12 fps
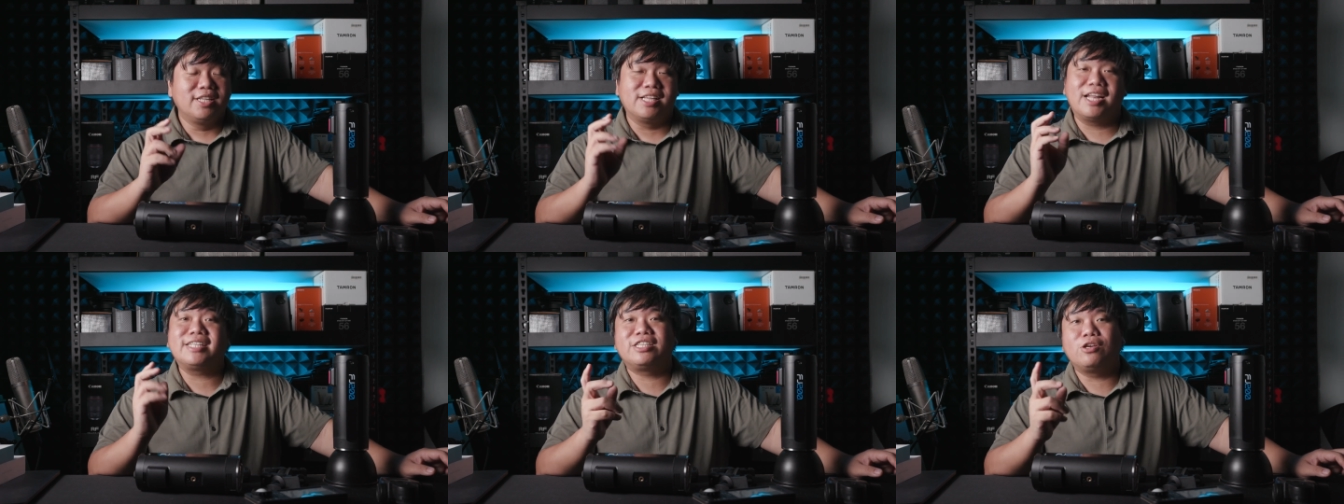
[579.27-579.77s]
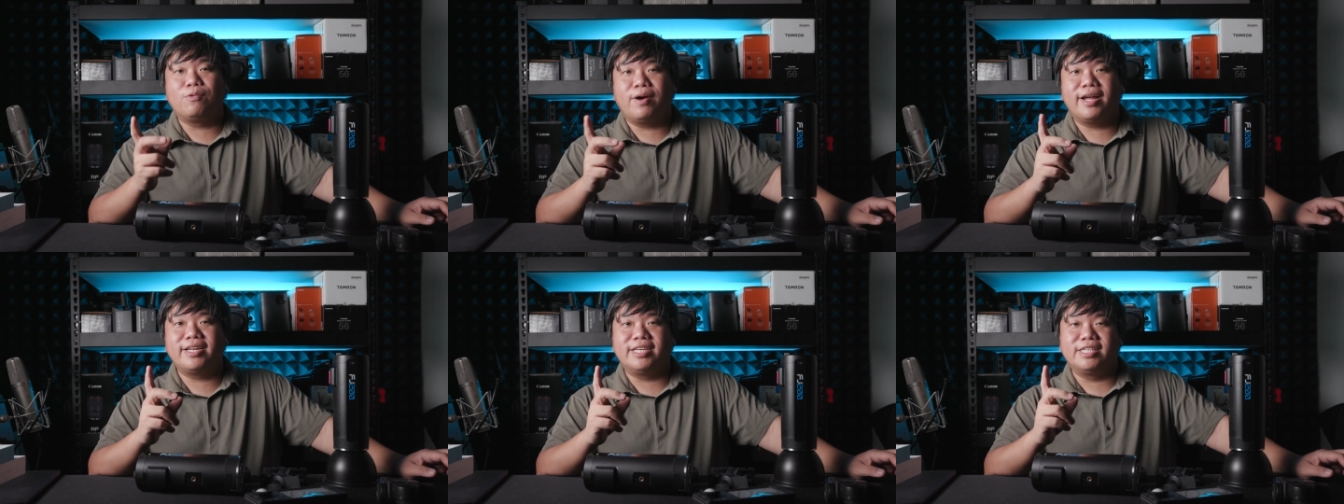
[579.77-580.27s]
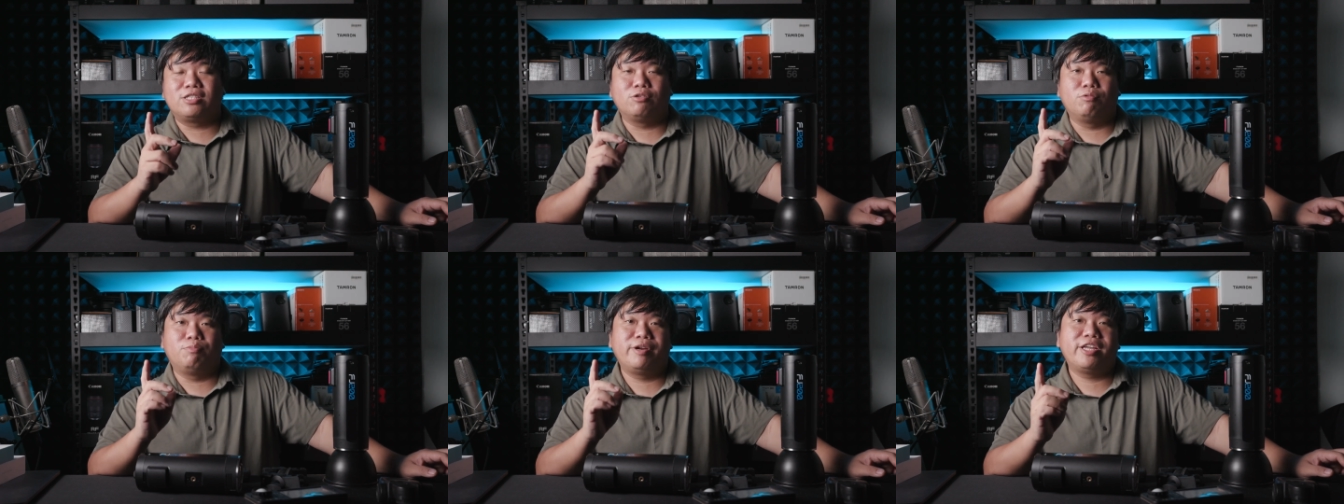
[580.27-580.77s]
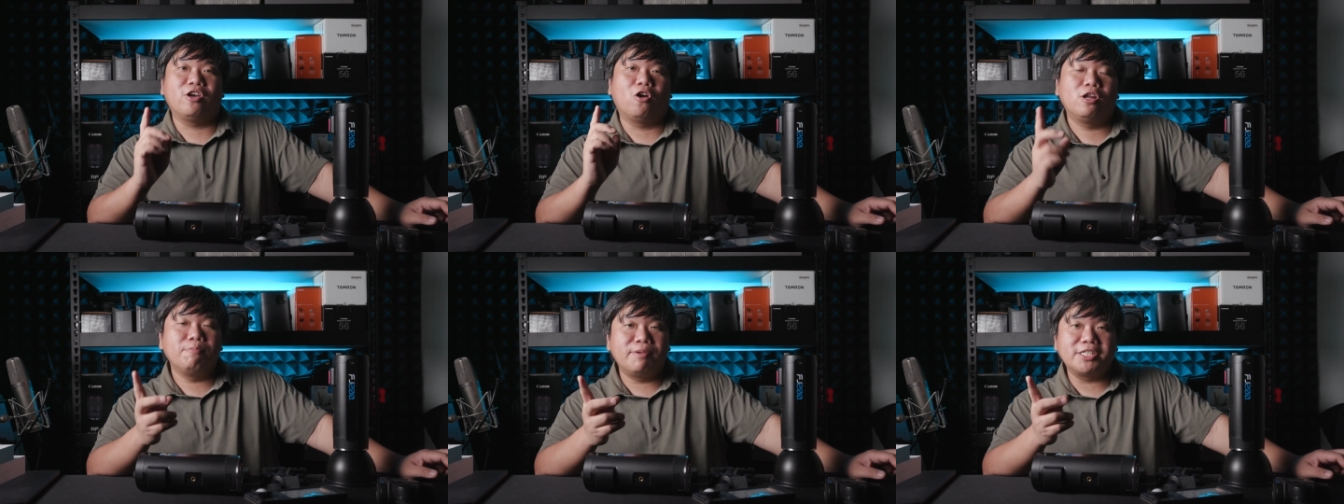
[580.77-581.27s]
The last thing you want is to bring your
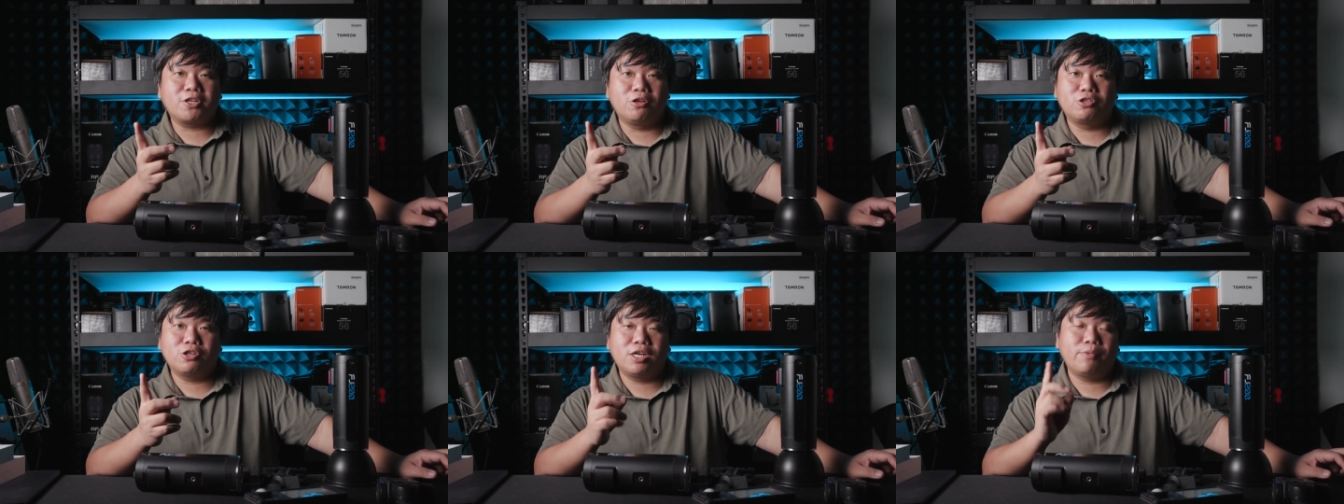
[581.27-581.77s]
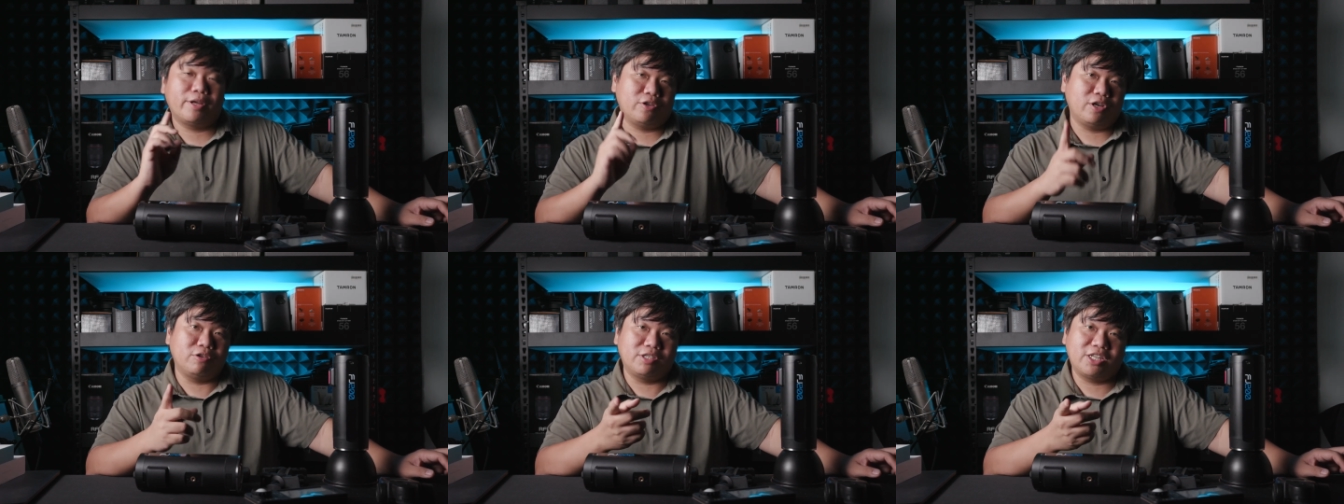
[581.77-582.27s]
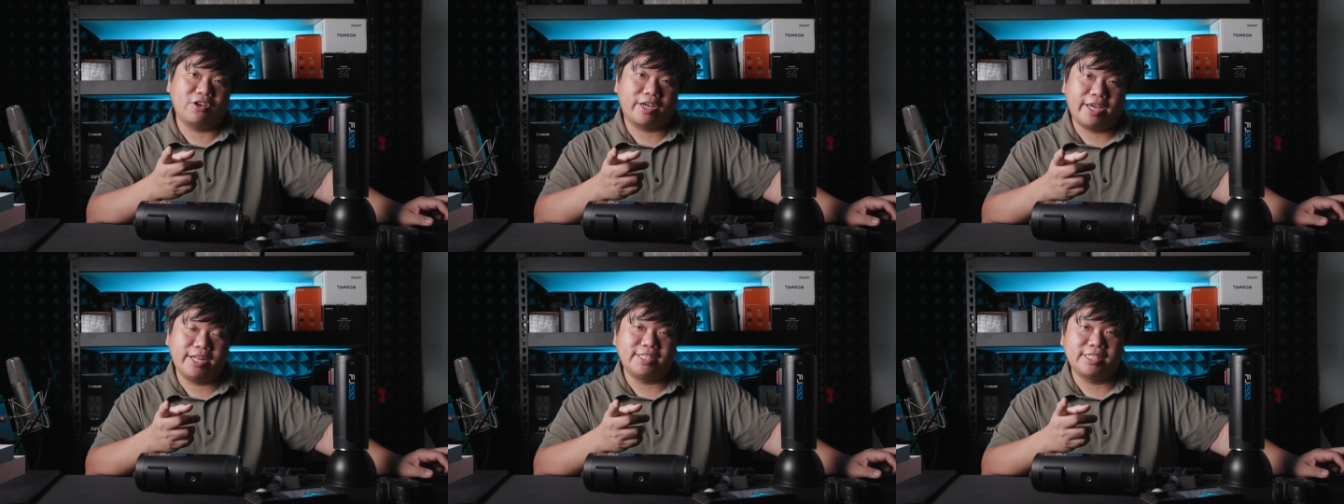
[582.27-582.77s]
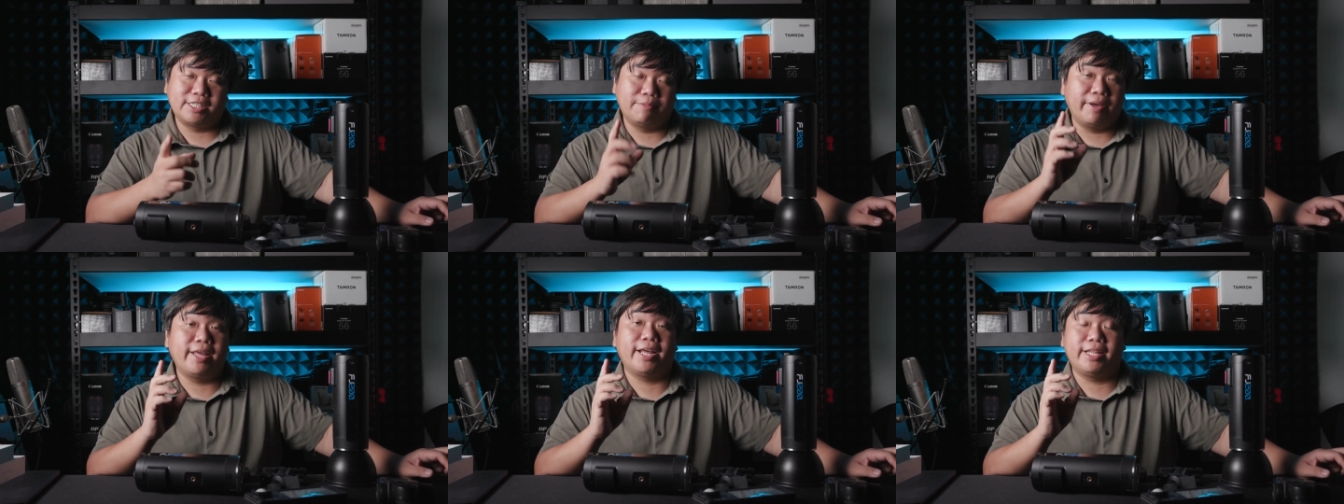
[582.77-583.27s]
Olympus controller when you're using your Canon
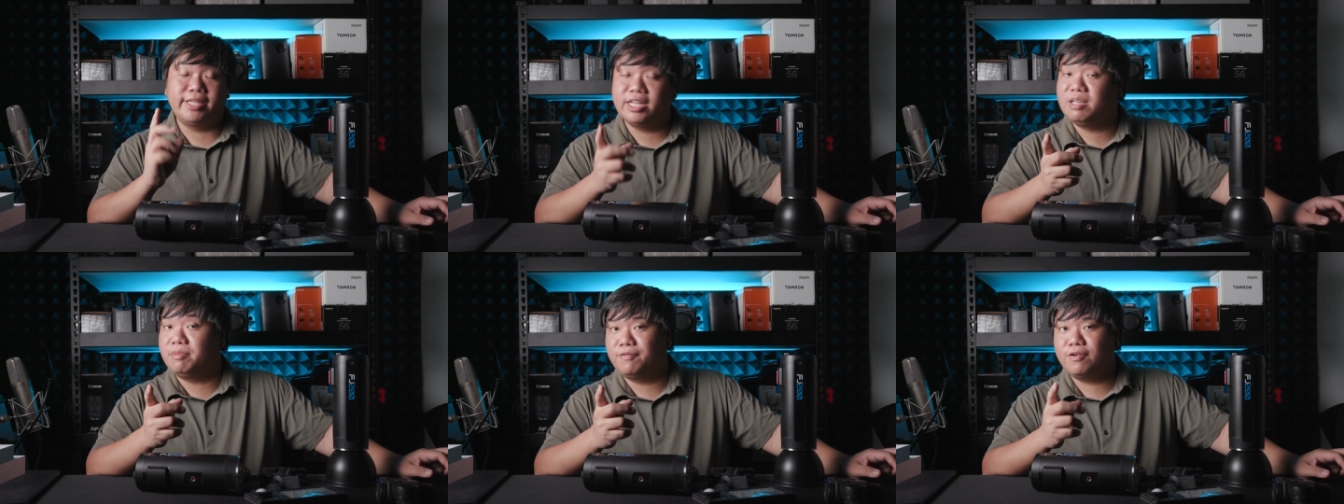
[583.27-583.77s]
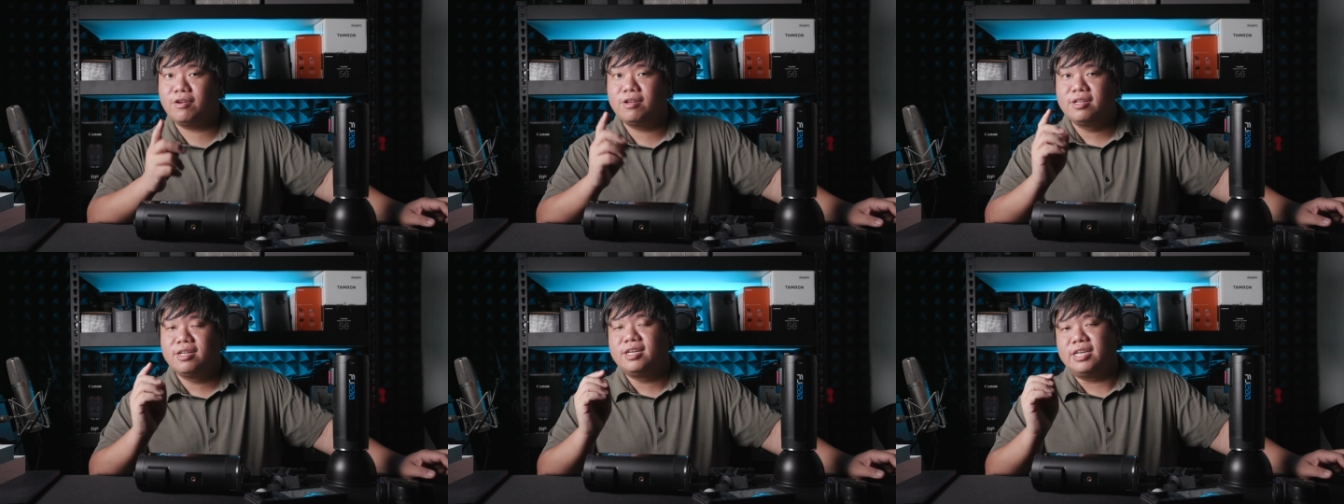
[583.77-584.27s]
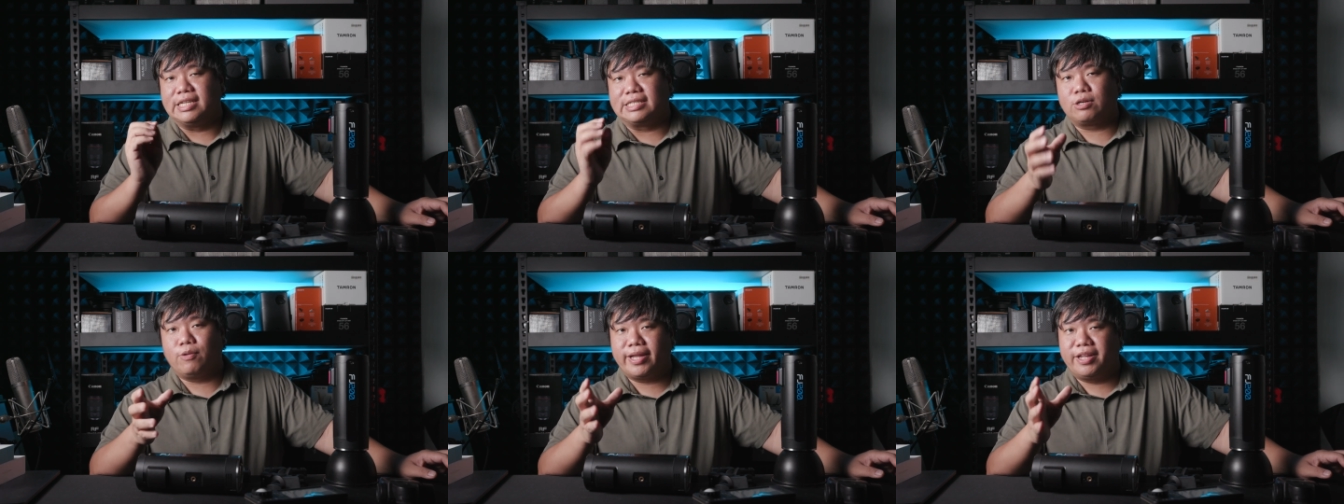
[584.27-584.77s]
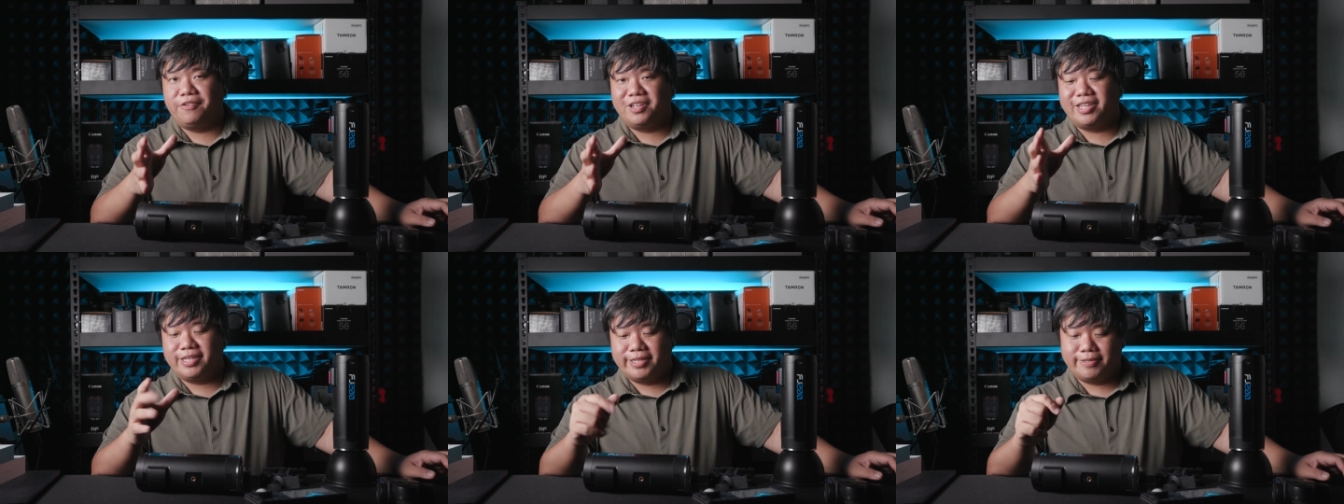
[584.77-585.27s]
system, and I did it before. It's quite
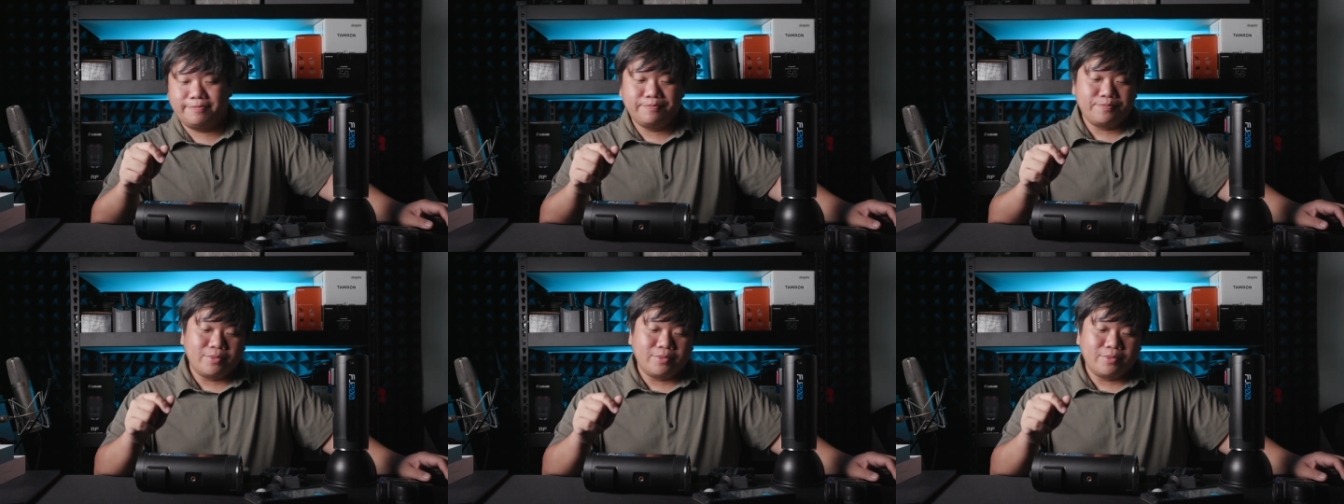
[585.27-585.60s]
irritating.